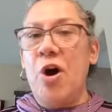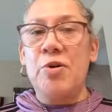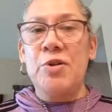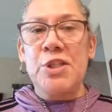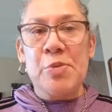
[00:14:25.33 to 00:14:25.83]

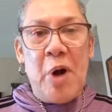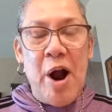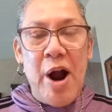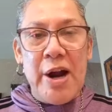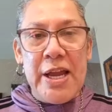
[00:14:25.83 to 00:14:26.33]
host a
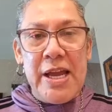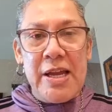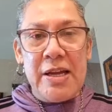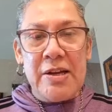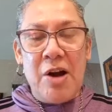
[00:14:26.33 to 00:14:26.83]

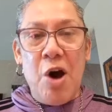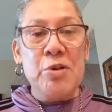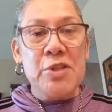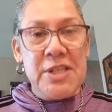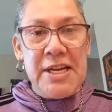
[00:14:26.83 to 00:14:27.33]
party.
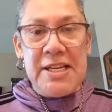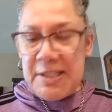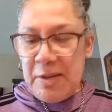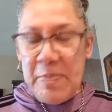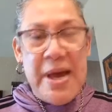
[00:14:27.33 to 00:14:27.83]
Hosting
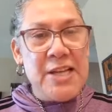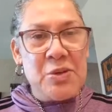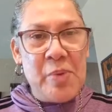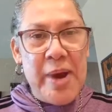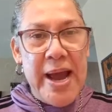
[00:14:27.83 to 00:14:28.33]
is the
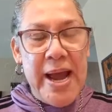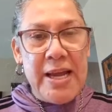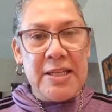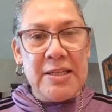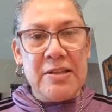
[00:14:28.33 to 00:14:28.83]
best
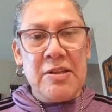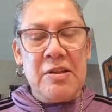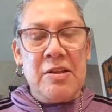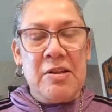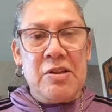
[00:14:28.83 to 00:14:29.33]
way
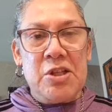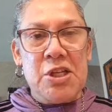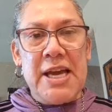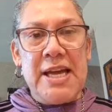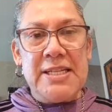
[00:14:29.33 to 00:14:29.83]

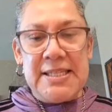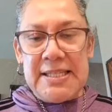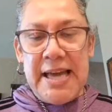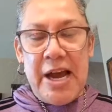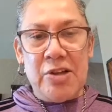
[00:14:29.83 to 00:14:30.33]
to get
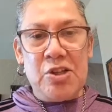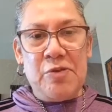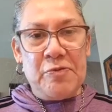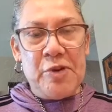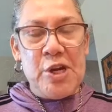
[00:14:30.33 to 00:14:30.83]
discounts,
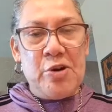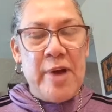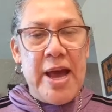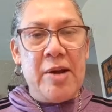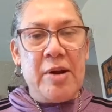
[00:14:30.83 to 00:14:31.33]
your free
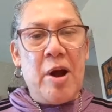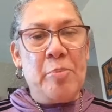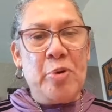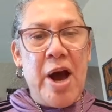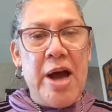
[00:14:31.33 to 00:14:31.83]
credit
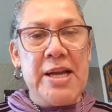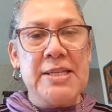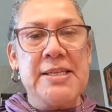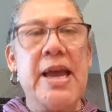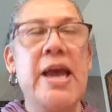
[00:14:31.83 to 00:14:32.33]
on
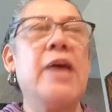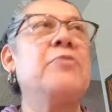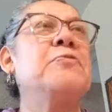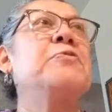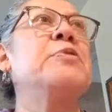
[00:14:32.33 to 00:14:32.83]
products
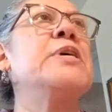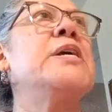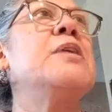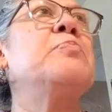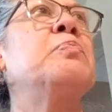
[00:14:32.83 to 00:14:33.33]
and
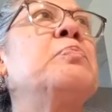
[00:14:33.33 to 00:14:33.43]
free